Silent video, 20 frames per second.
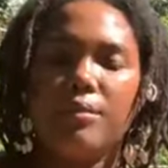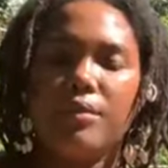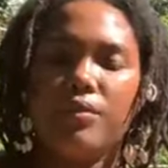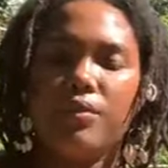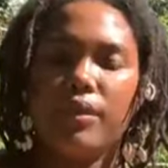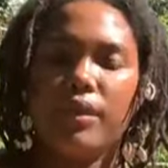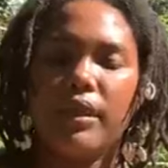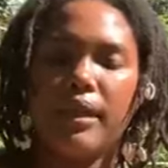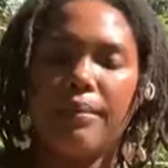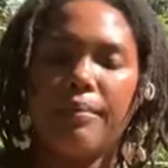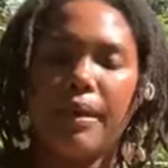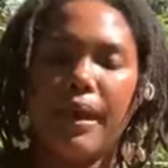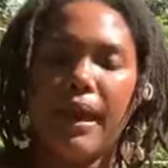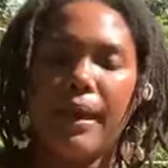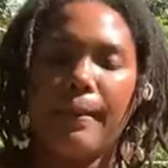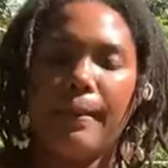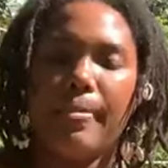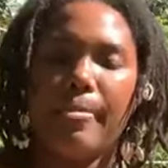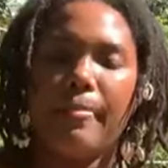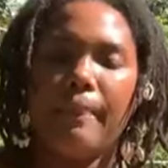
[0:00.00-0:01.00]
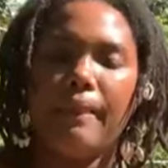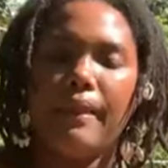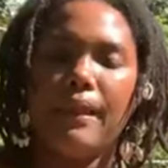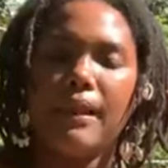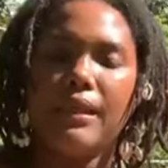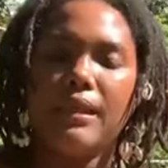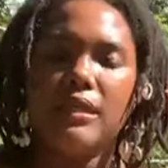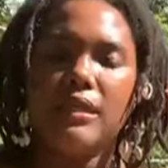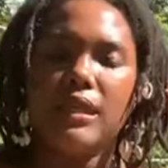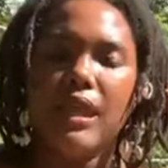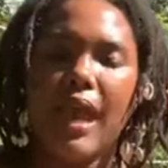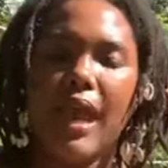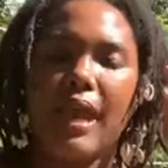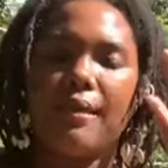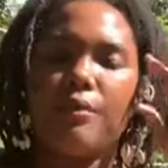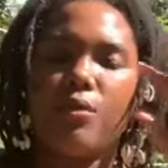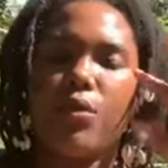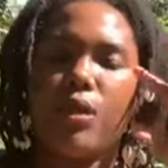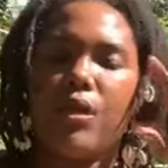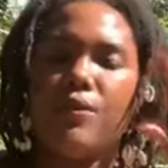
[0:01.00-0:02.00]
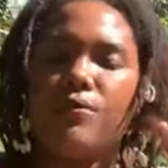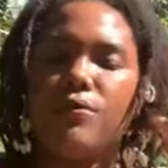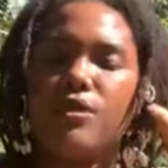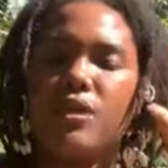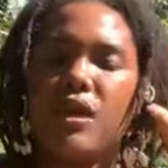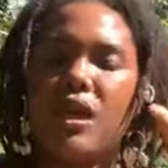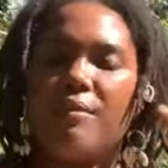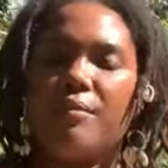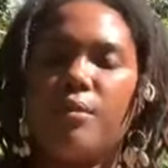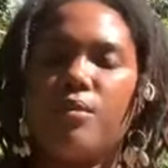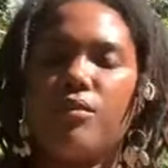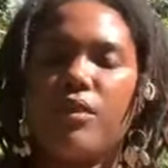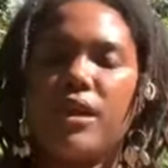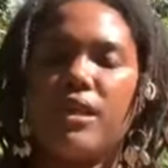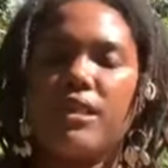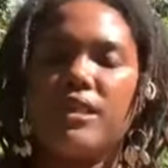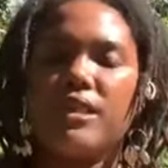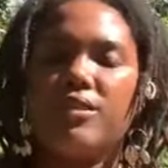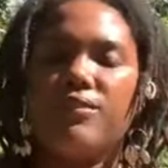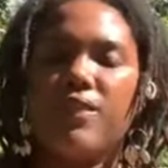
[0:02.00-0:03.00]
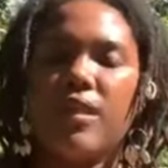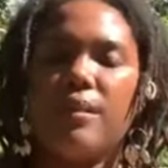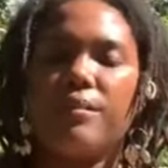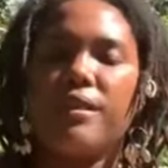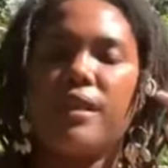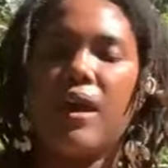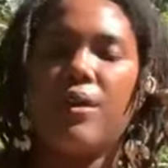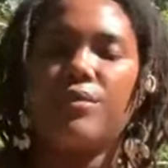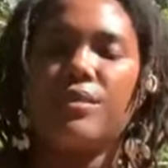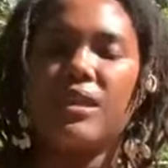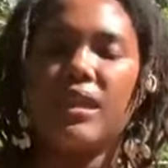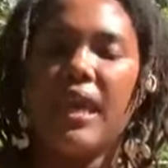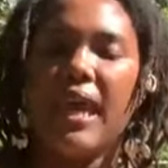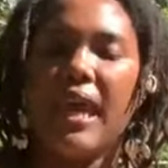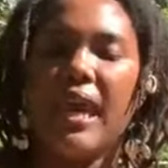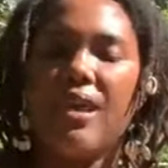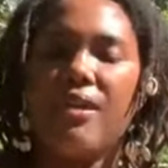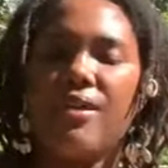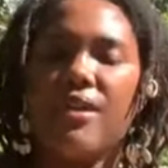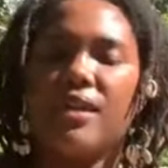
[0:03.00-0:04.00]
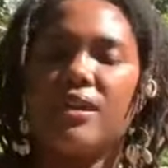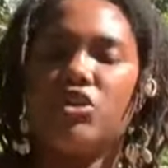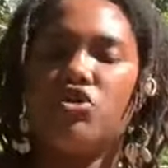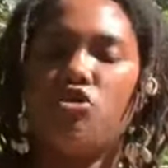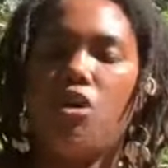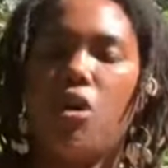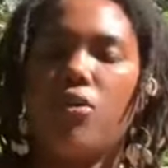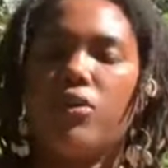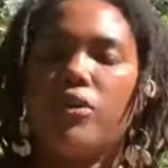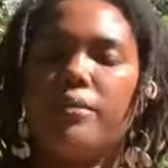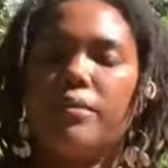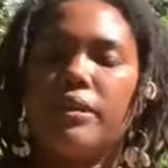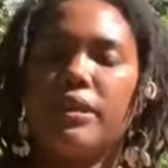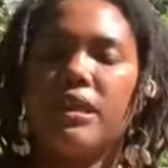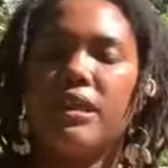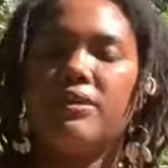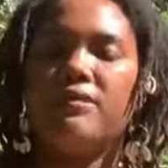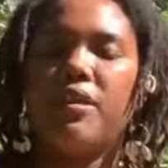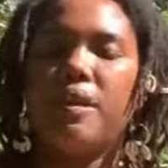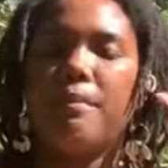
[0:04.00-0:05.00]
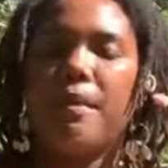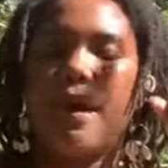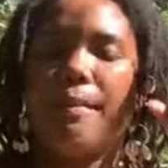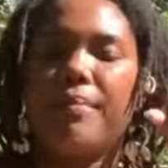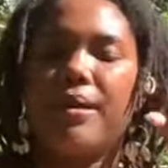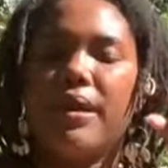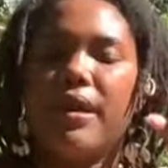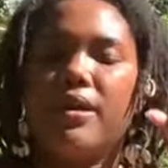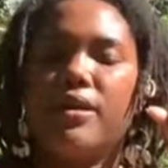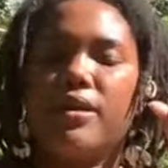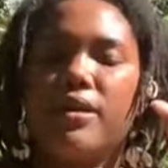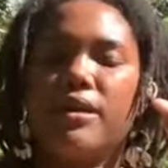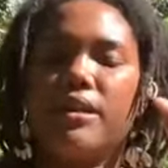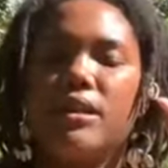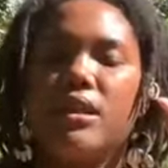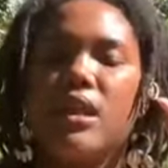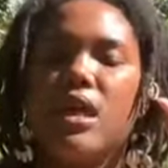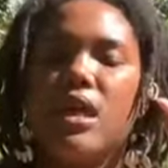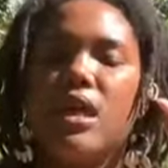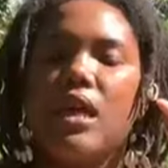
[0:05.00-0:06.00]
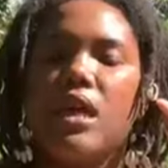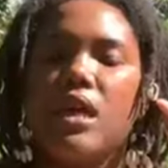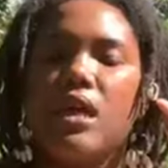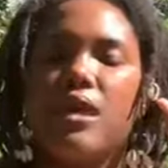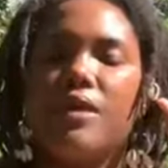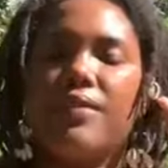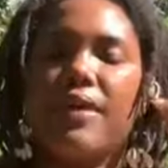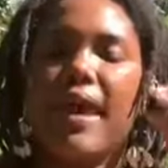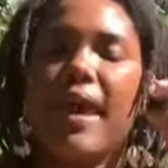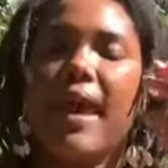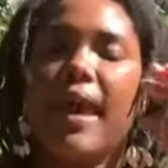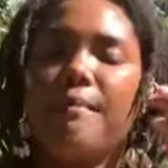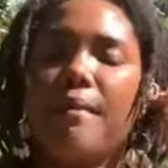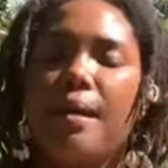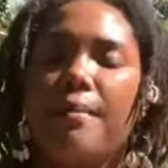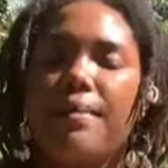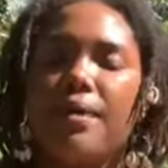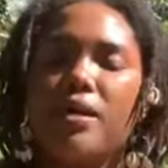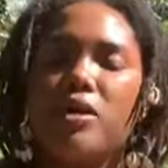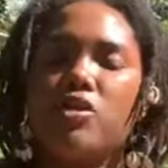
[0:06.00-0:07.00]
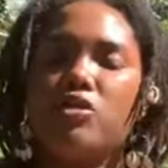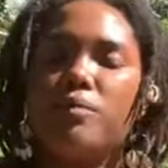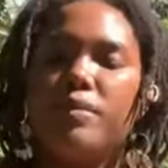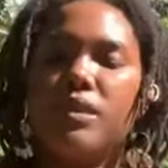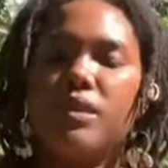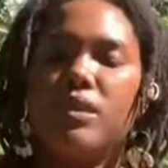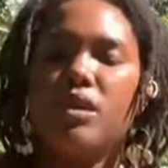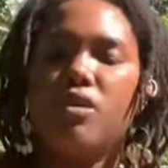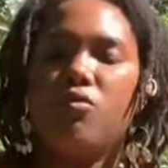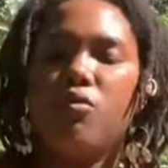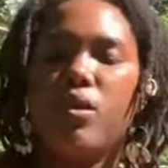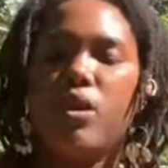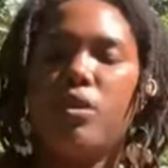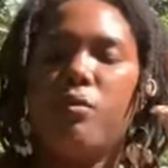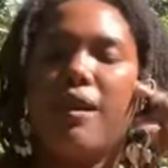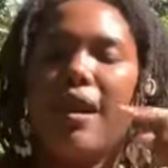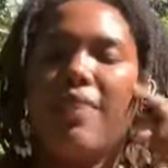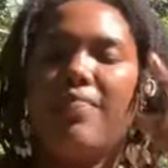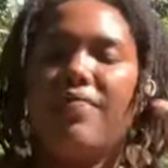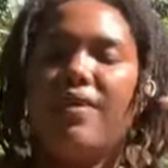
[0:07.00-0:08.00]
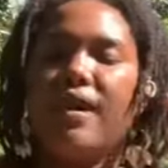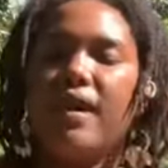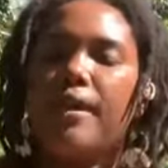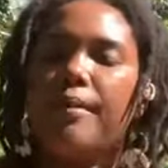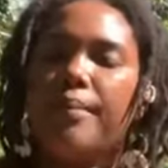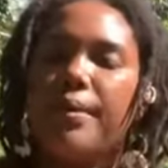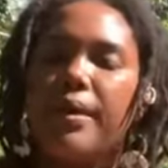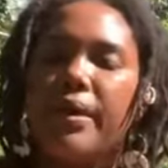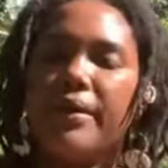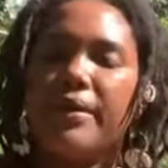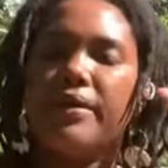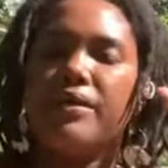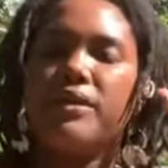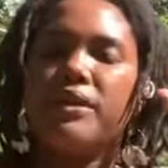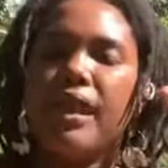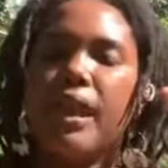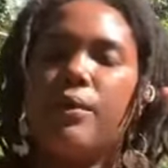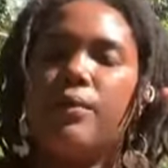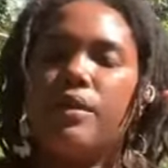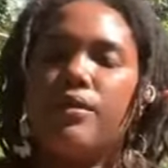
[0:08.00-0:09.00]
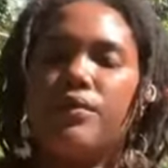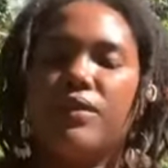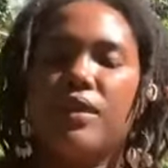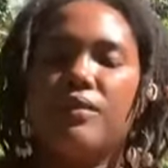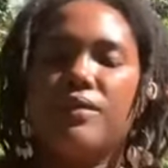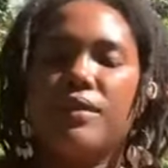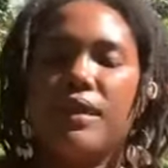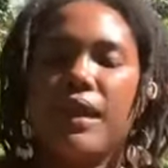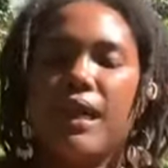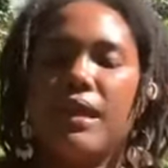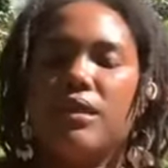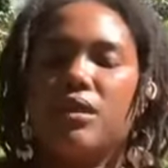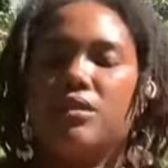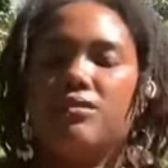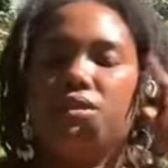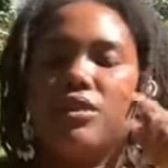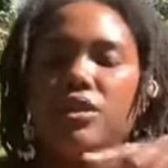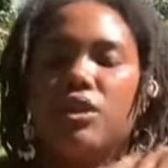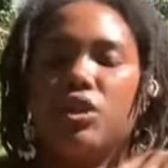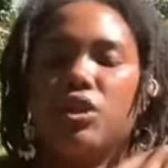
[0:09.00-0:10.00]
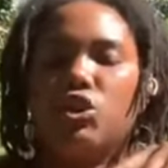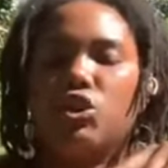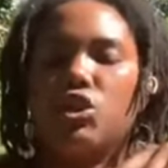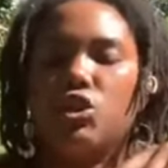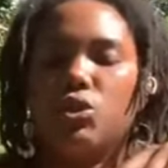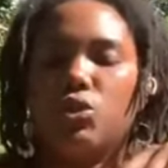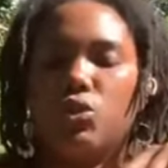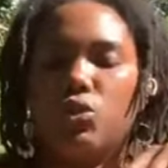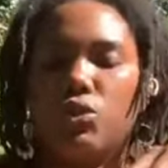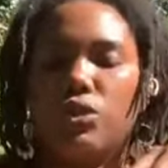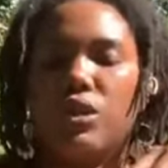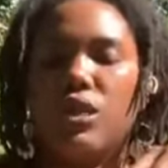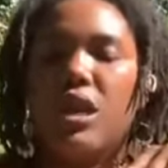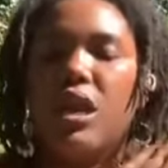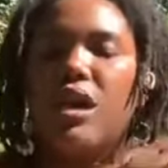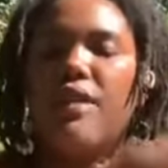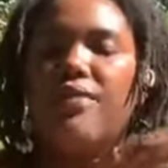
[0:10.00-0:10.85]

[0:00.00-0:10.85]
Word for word: Let me run that back. I am grateful to have been raised in a family that was caring and strongly believe that my parents, that had my parents been loved well by their parents, they would have given that love to their children.